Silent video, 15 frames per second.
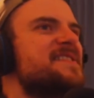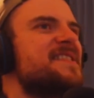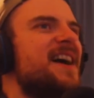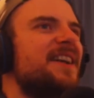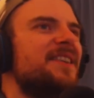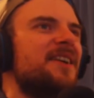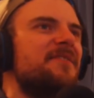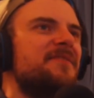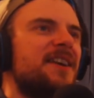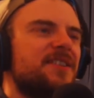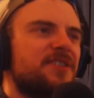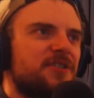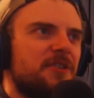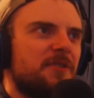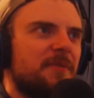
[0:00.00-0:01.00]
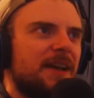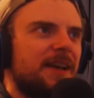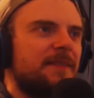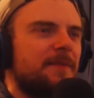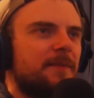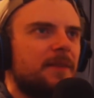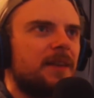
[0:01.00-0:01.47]
I love that show,
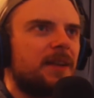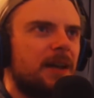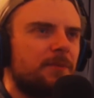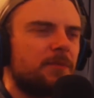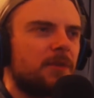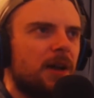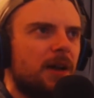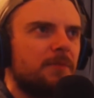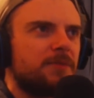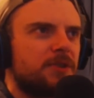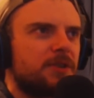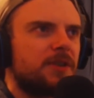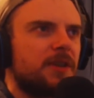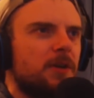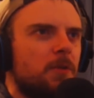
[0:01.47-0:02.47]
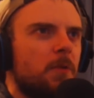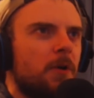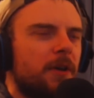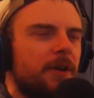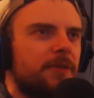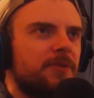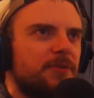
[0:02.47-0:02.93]
man. I'm still
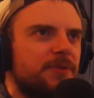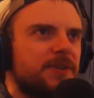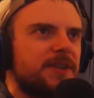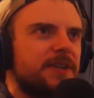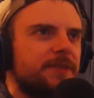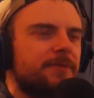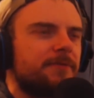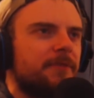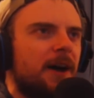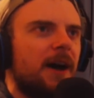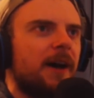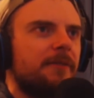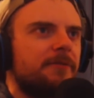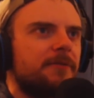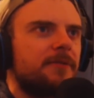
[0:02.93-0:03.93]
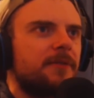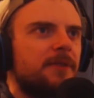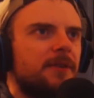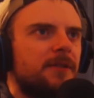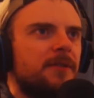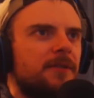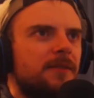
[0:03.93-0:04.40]
working through season 5.
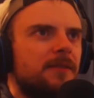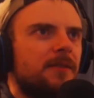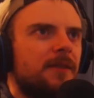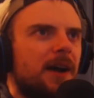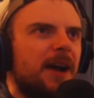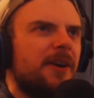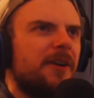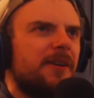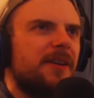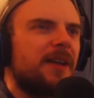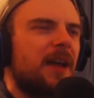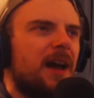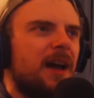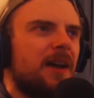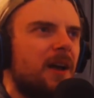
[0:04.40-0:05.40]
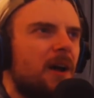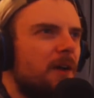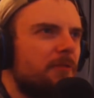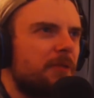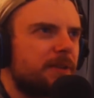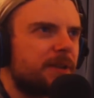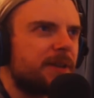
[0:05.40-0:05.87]
I heard it kind of
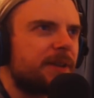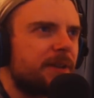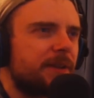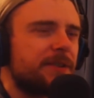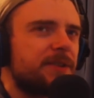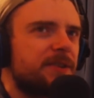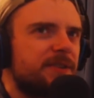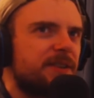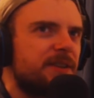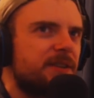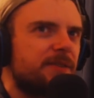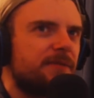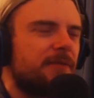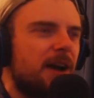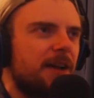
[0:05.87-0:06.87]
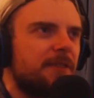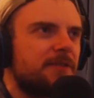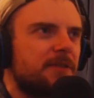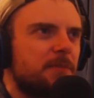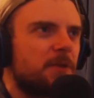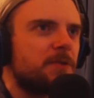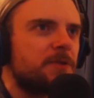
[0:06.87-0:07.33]
got ridiculous in season 5,
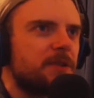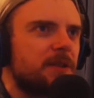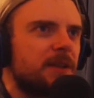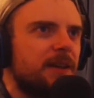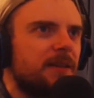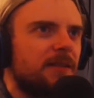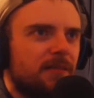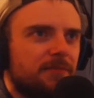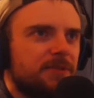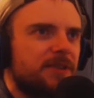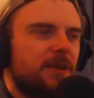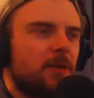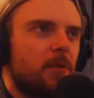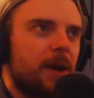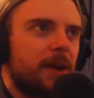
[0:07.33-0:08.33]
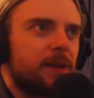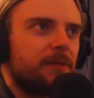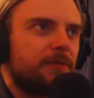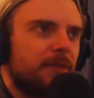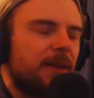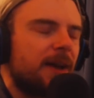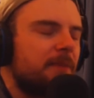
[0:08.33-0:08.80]
supposedly, and I'm still waiting
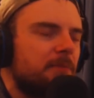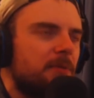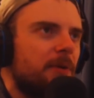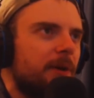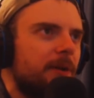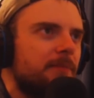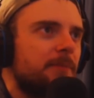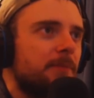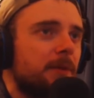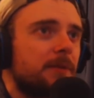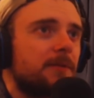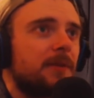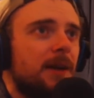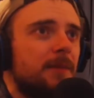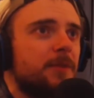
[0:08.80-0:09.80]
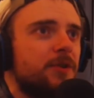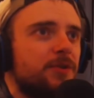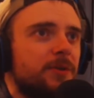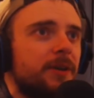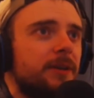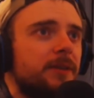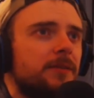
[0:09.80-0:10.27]
for that point, but I'm
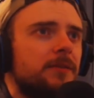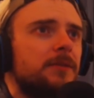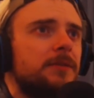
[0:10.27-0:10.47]
enjoying it.